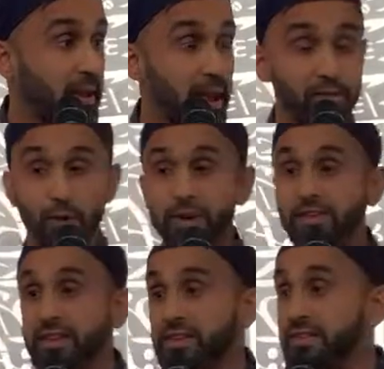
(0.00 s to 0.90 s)
And so we
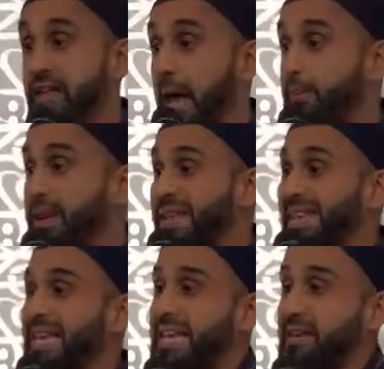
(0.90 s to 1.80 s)
see this happening
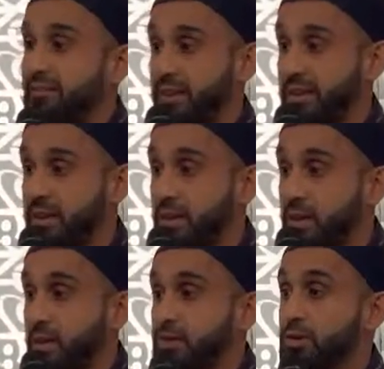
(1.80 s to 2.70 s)
even
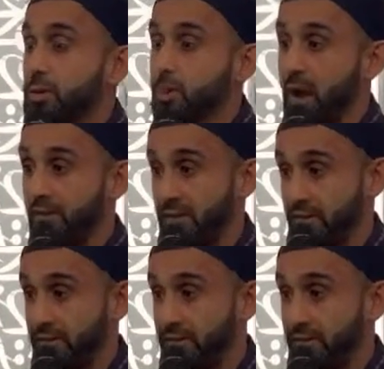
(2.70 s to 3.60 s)
to the prophets.